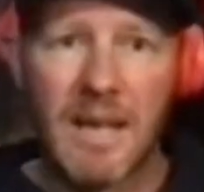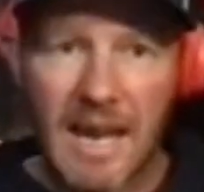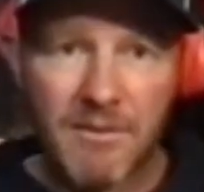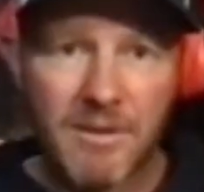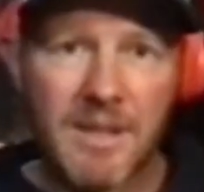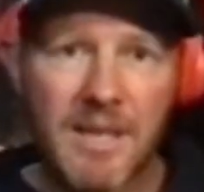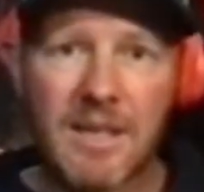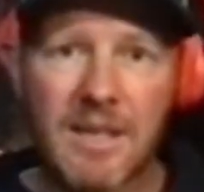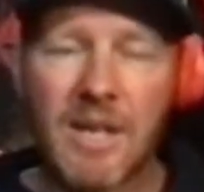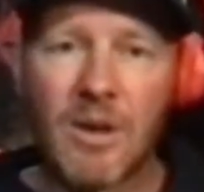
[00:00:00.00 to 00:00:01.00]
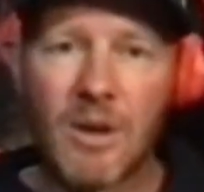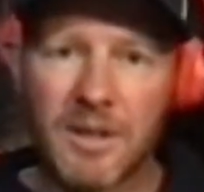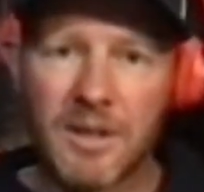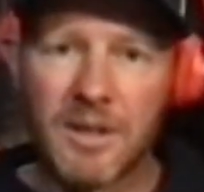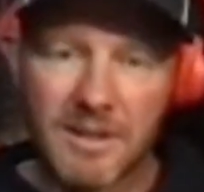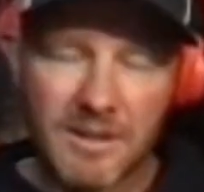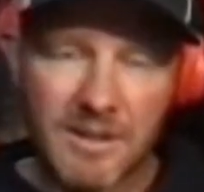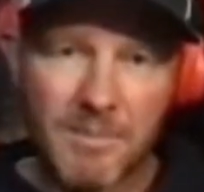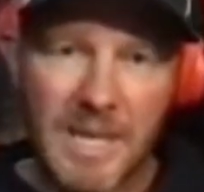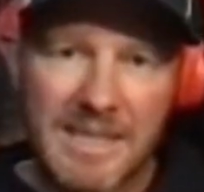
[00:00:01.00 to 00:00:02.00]
everything going on,
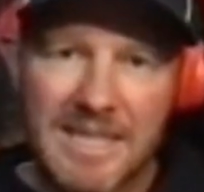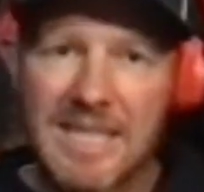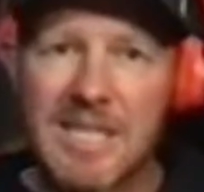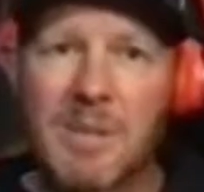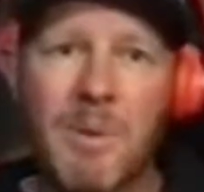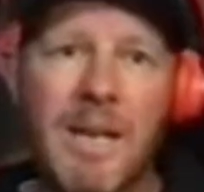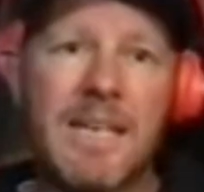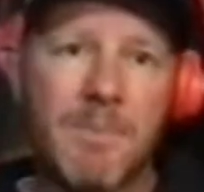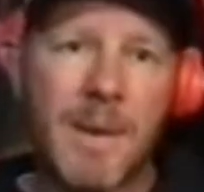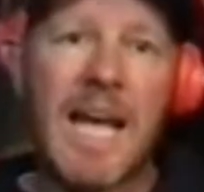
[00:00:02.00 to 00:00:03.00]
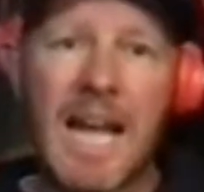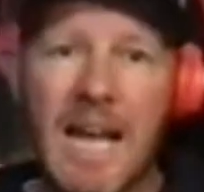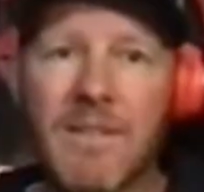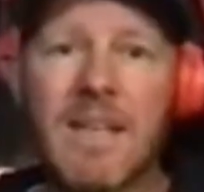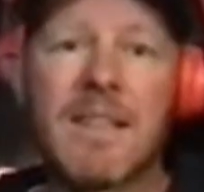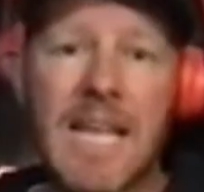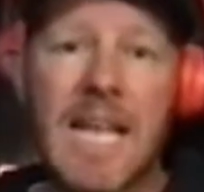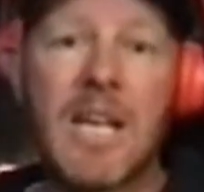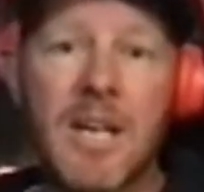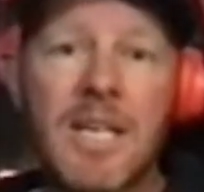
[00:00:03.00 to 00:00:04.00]
being disciplined about how their
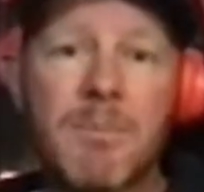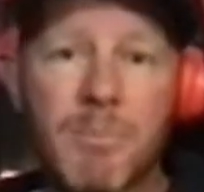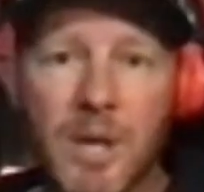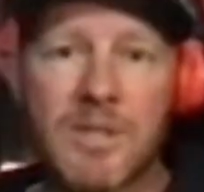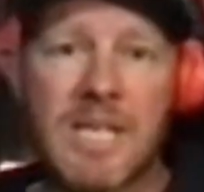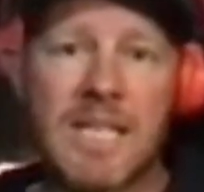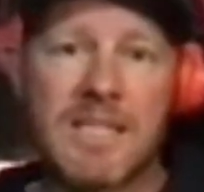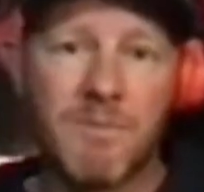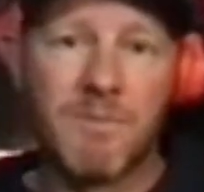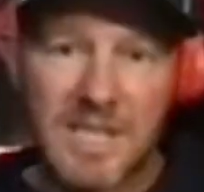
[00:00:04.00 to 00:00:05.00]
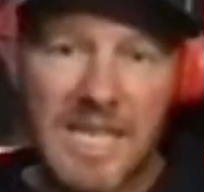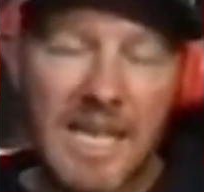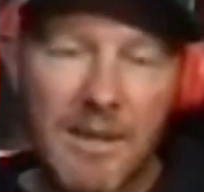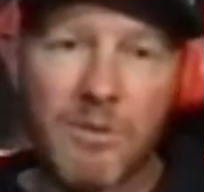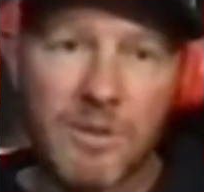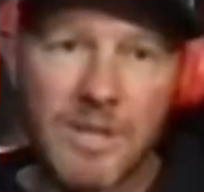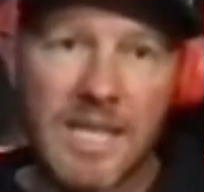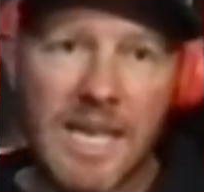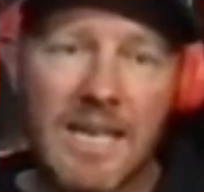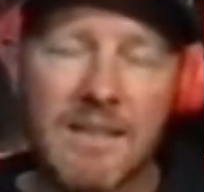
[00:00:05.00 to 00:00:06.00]
learning process and seeing it through to
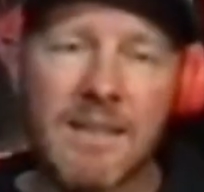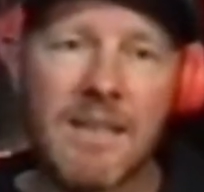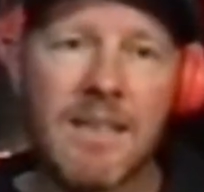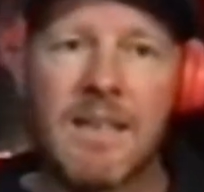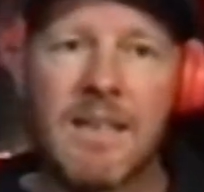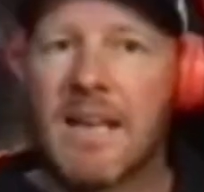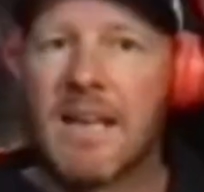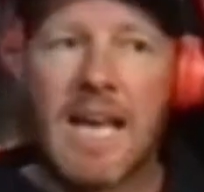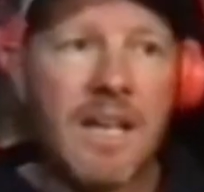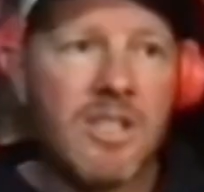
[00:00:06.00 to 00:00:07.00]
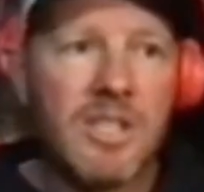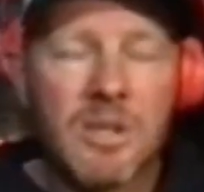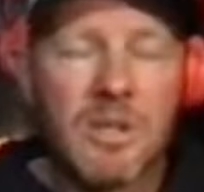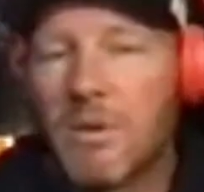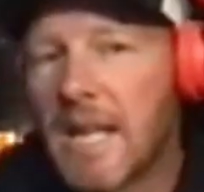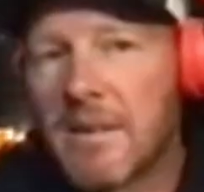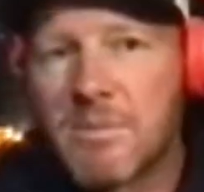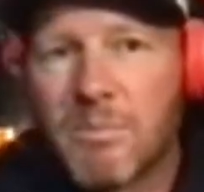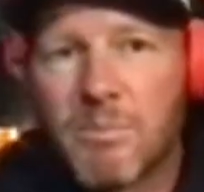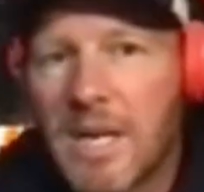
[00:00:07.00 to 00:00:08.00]
the end. And I just thought that
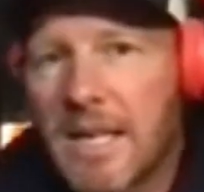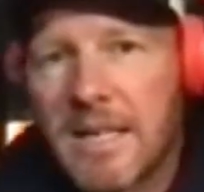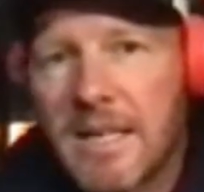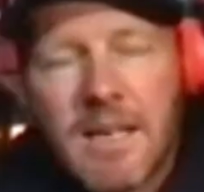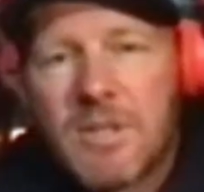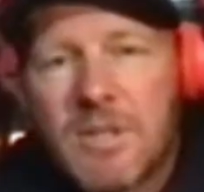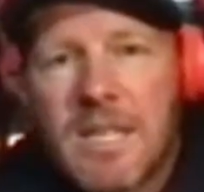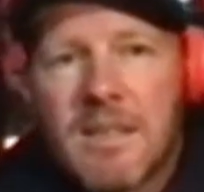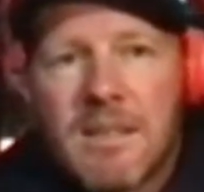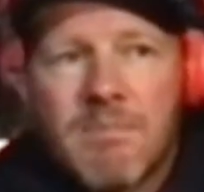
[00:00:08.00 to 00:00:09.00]
was brilliant, you know, to